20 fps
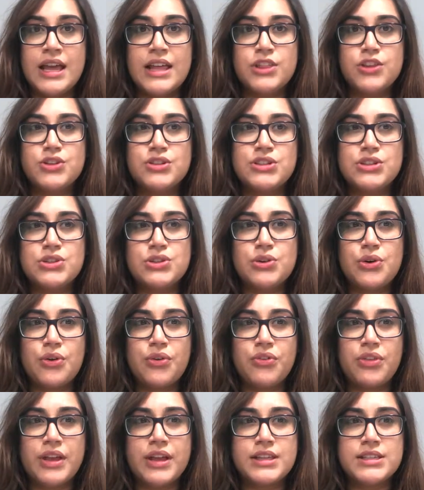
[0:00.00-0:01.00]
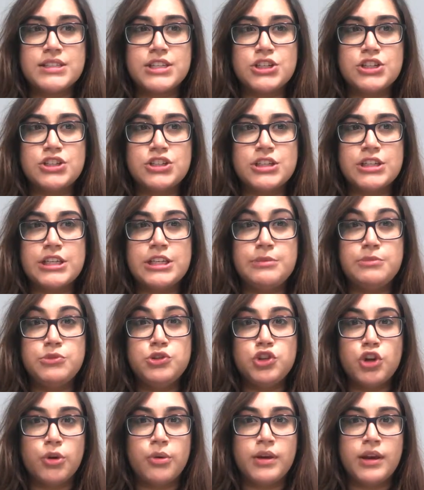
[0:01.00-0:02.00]
Those are the sort of things that you should keep
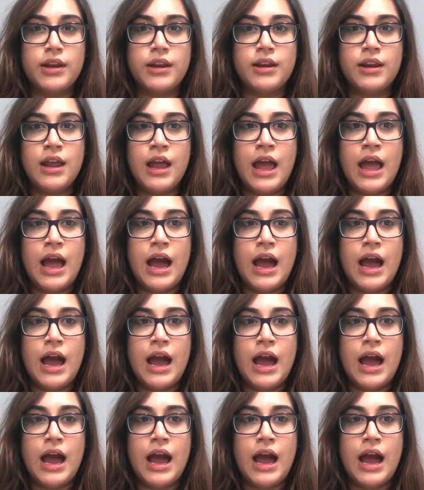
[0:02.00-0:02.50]
doing